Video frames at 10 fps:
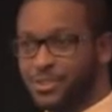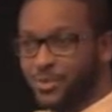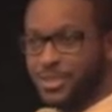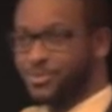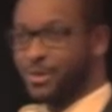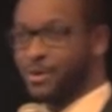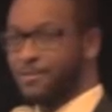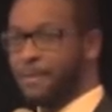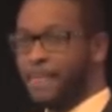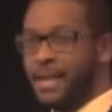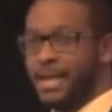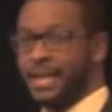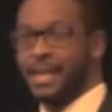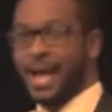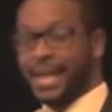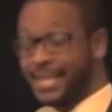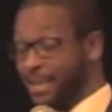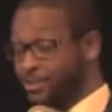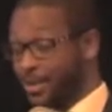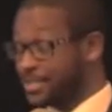2012, I
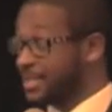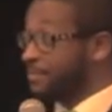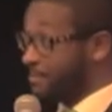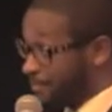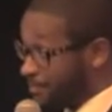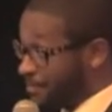came to him, I said,